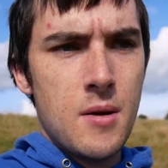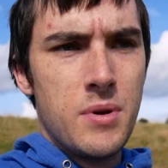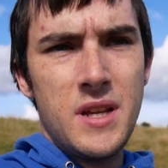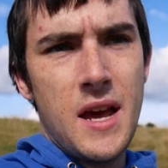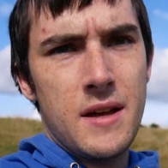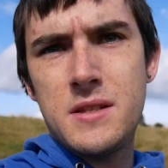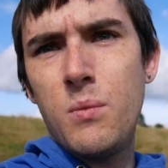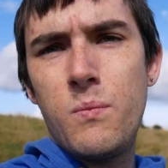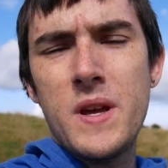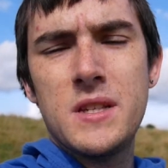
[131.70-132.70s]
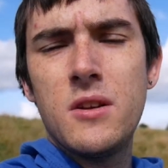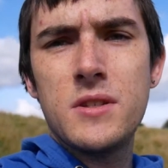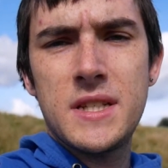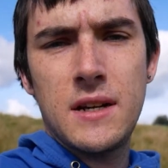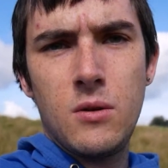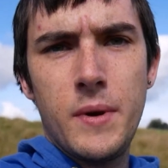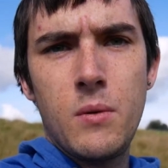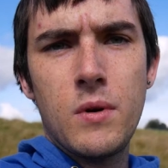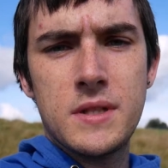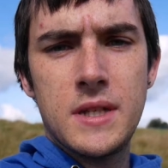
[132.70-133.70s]
But yeah, it's an unsettled
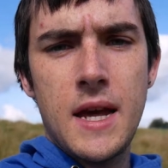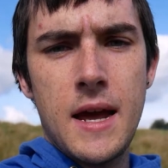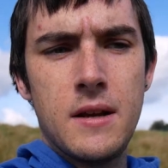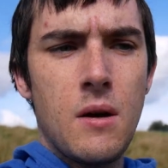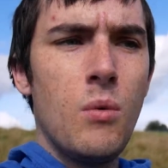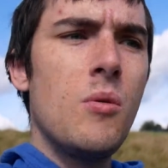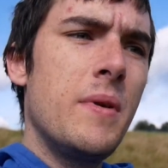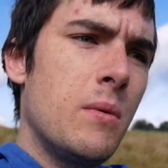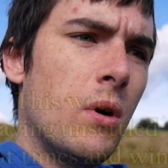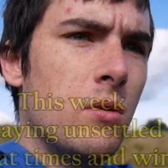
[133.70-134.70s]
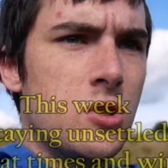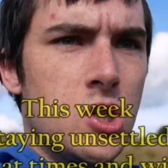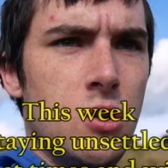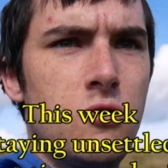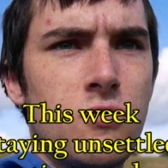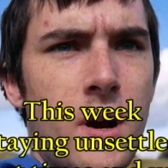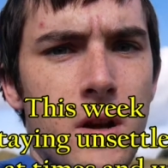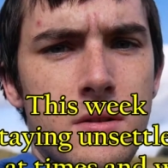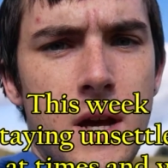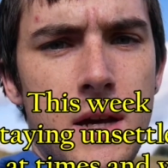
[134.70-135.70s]
week once again. There will be one or two
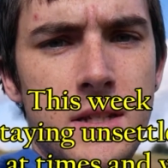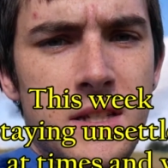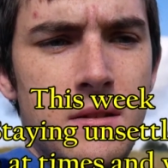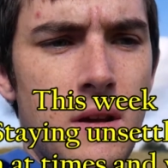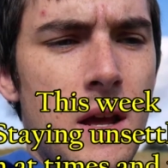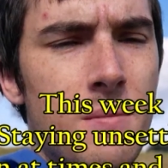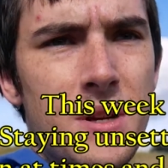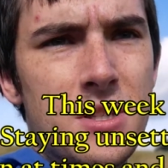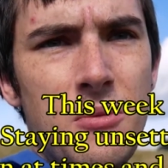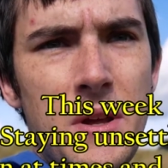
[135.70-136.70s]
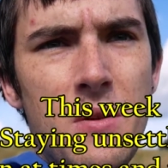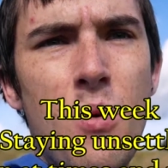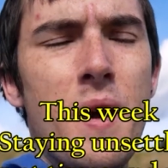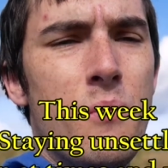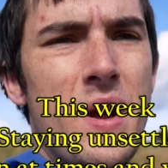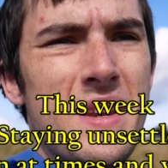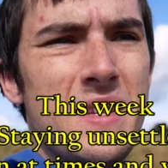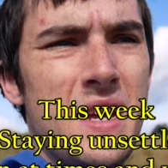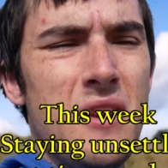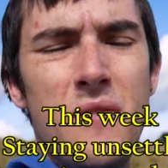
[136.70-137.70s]
drier days, but it's going to be quite
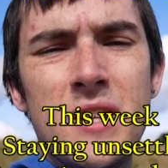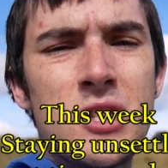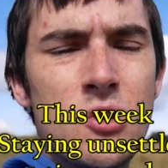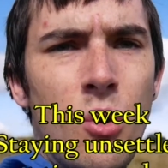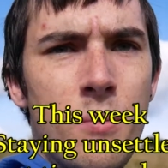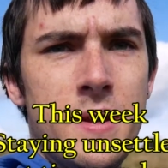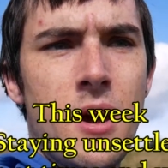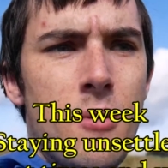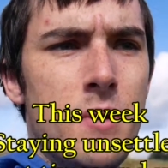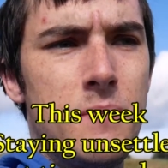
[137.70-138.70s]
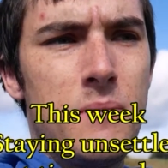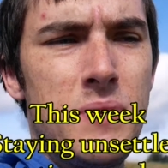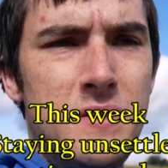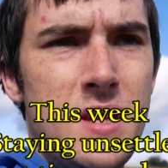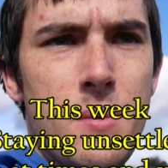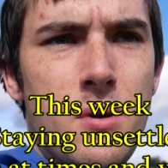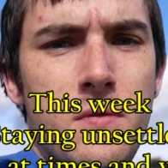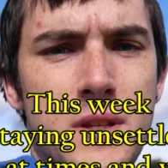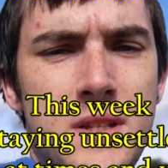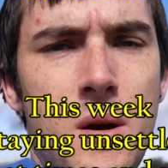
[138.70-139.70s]
windy. Nothing stormy though, but typical
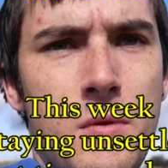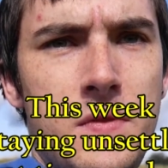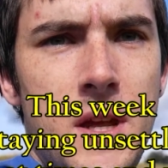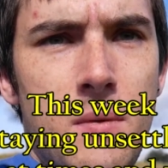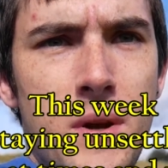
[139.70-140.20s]
for this time of the year.